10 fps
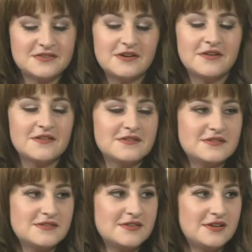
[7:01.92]
star
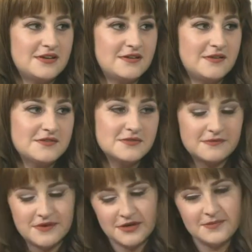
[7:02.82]
that's uh, also
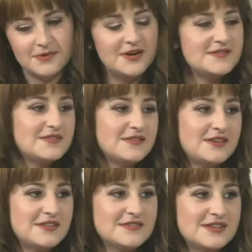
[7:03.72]
very depressed on
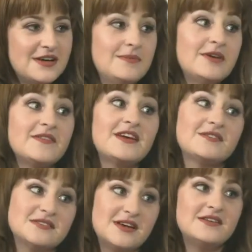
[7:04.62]
the inside, but on the
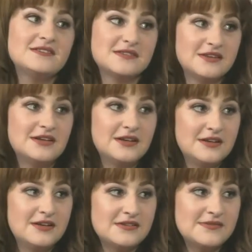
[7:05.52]
mm. outside mm. is,
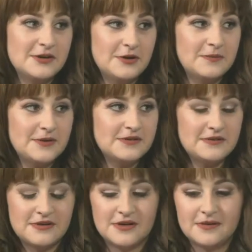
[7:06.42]
is very open.
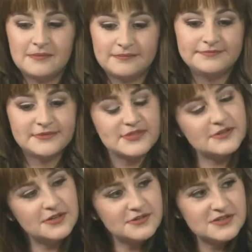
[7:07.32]
Um, so you know